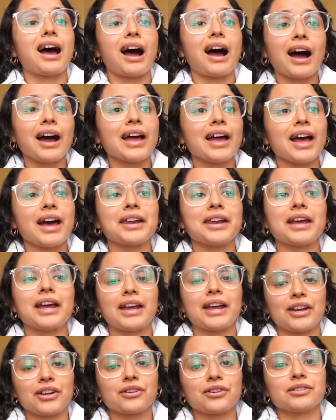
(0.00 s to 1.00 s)
I had an
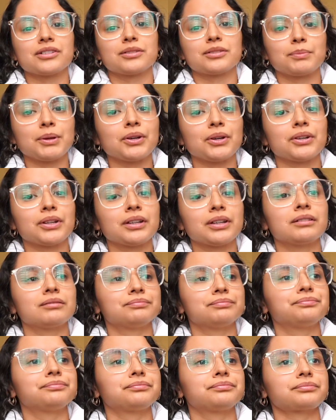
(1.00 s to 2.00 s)
anger spirit,
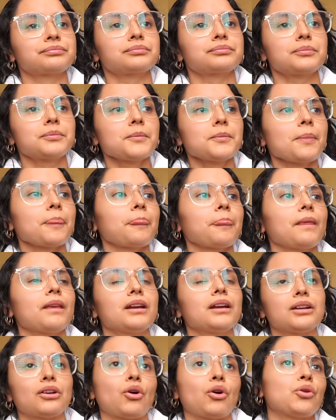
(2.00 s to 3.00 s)

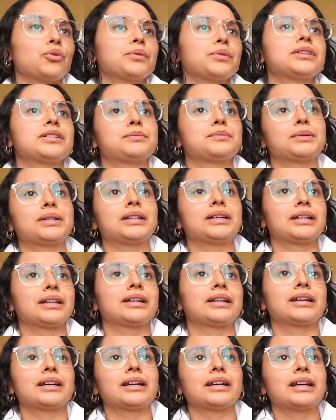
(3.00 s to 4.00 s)
and always
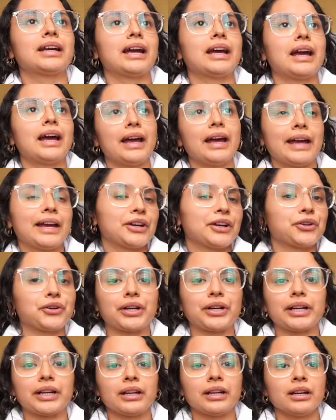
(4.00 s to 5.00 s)
being
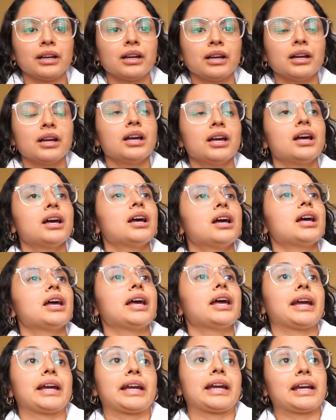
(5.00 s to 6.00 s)
angry
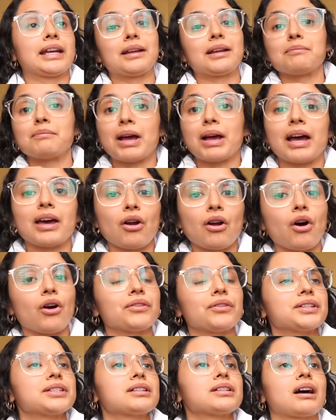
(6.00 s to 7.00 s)
and getting mad all
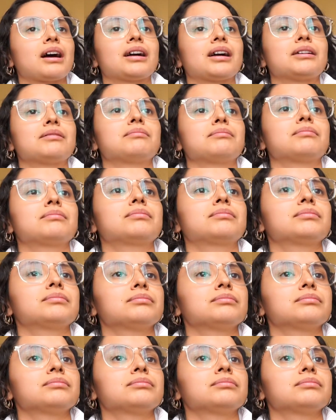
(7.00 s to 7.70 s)
the time.